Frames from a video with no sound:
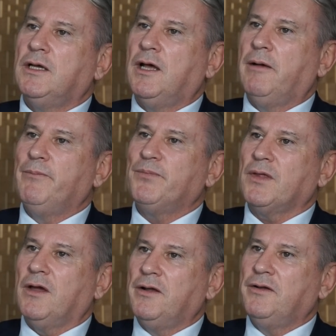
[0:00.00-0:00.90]

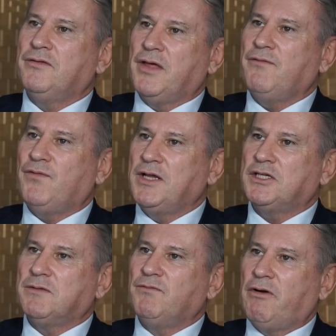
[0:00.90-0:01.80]
And they
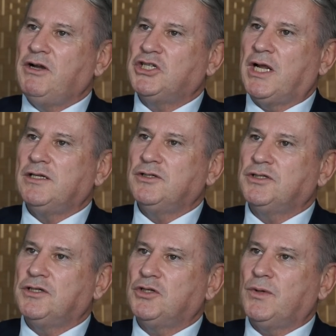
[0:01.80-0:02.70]
faced some very challenging
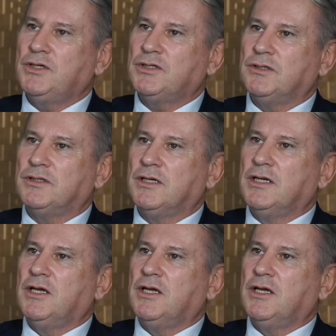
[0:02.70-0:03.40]
situations.